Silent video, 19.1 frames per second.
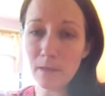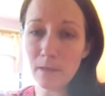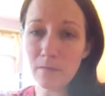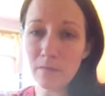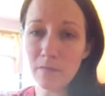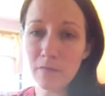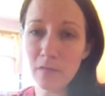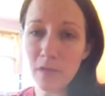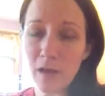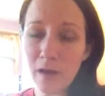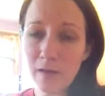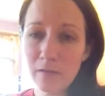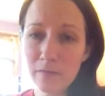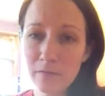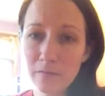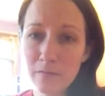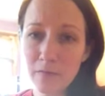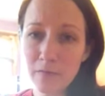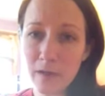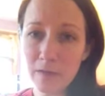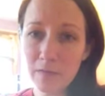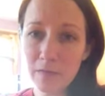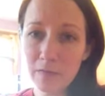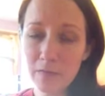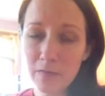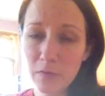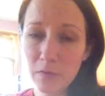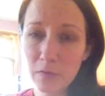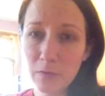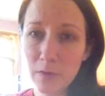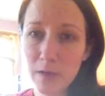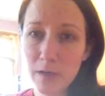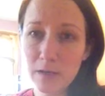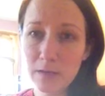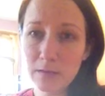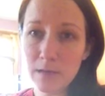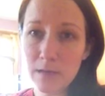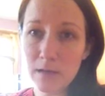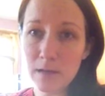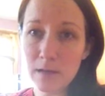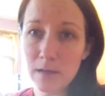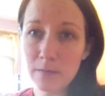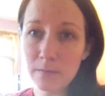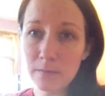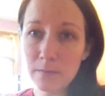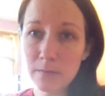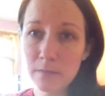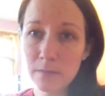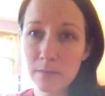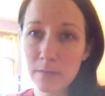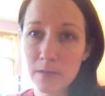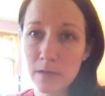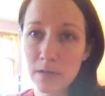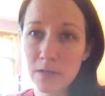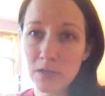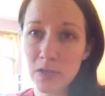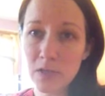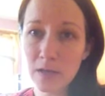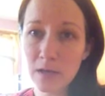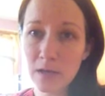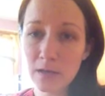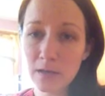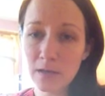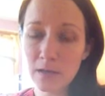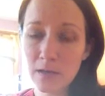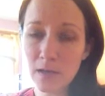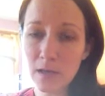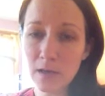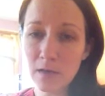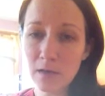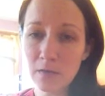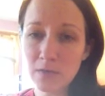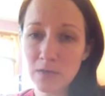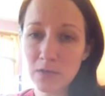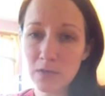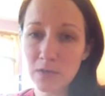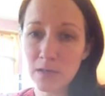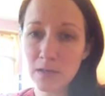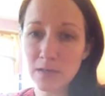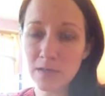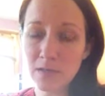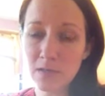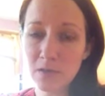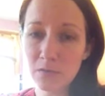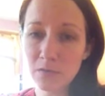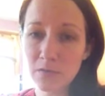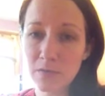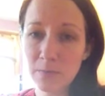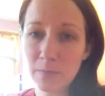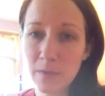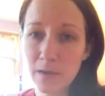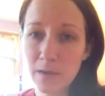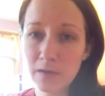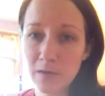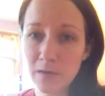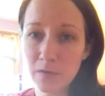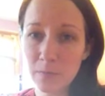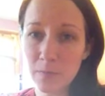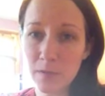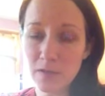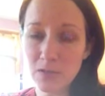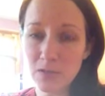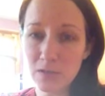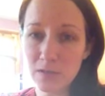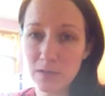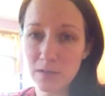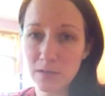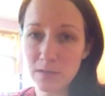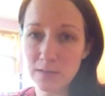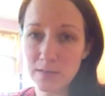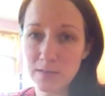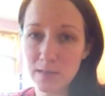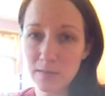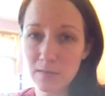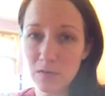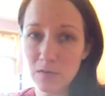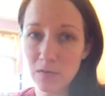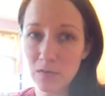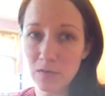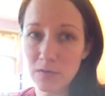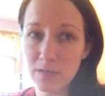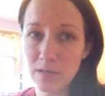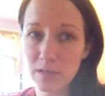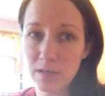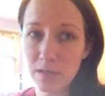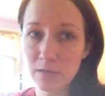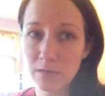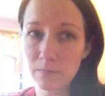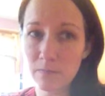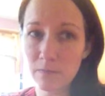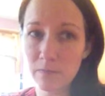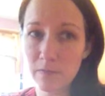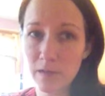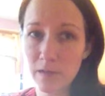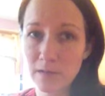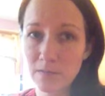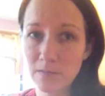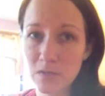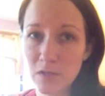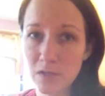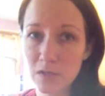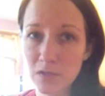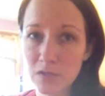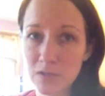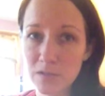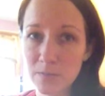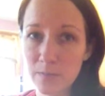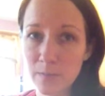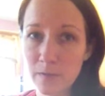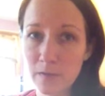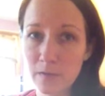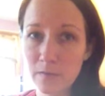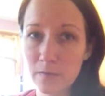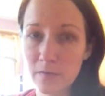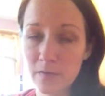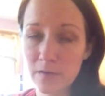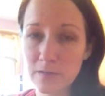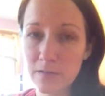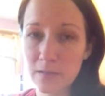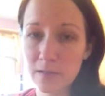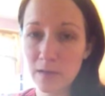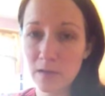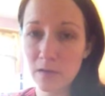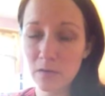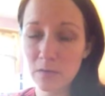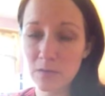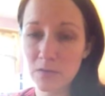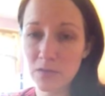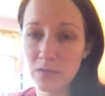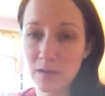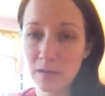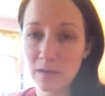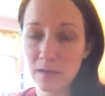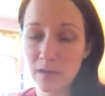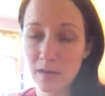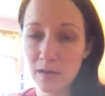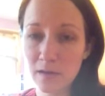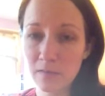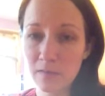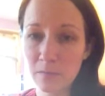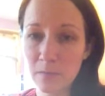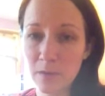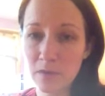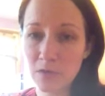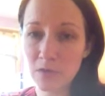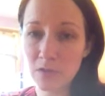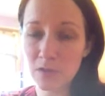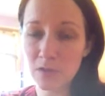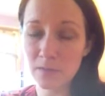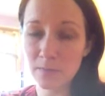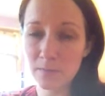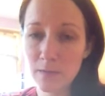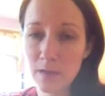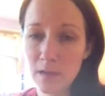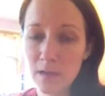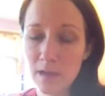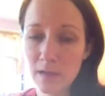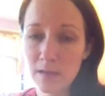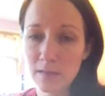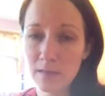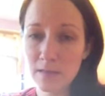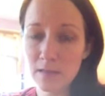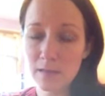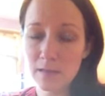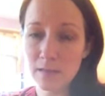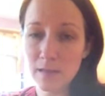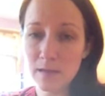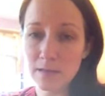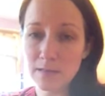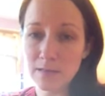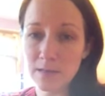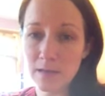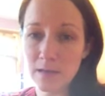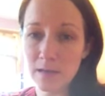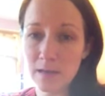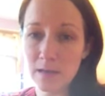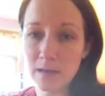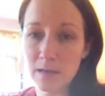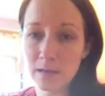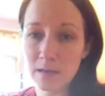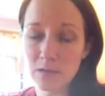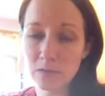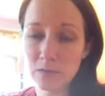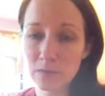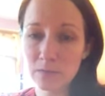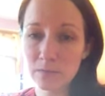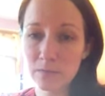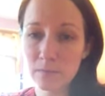IV fluid rate, and check, continue to monitor the patient and see if you do see any reflective changes. But the first thing to do is check the cuff and make sure that it's not an actual